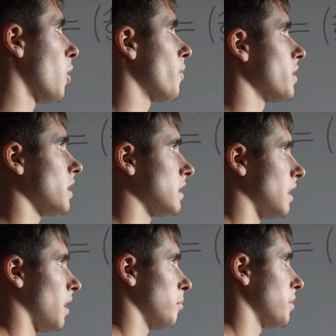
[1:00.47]
over a
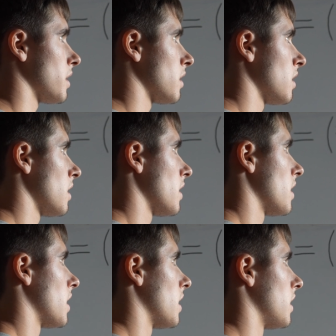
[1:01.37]
number
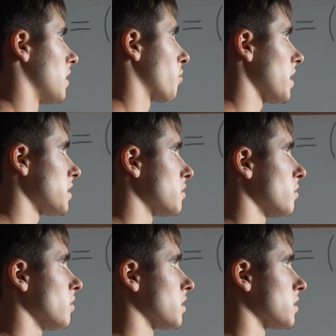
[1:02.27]
raised
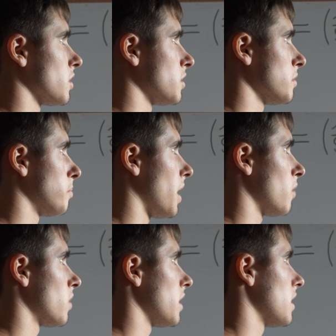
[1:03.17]
to a certain
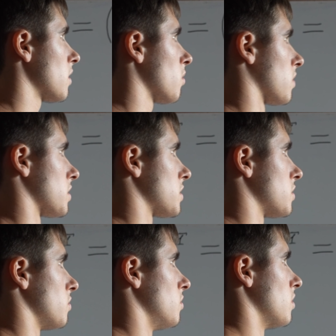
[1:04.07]
power equals
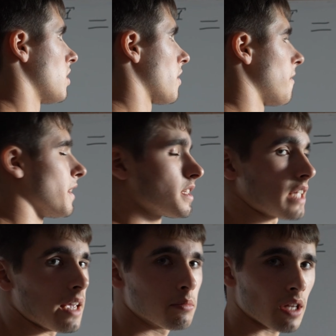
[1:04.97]
to the
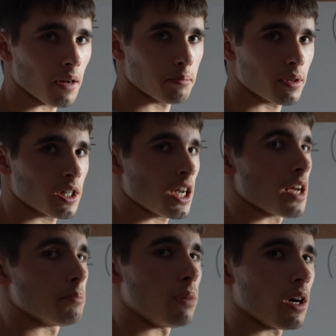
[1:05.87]
same number,
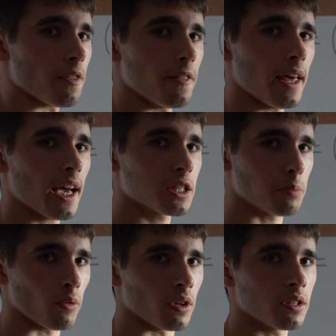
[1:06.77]
but the
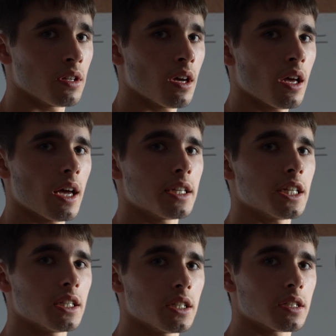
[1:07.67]
exponent
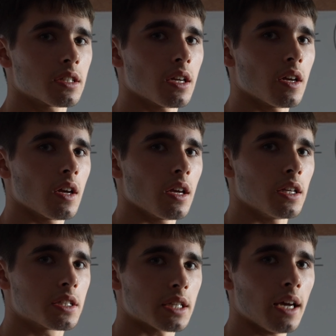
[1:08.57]
changes
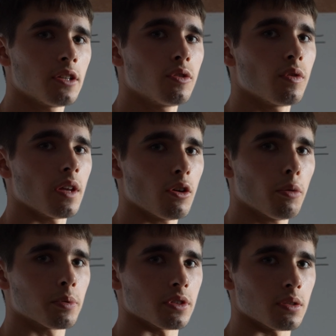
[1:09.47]
its sign to the
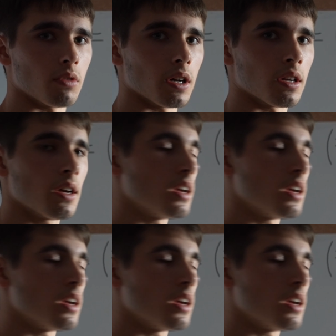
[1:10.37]
opposite one.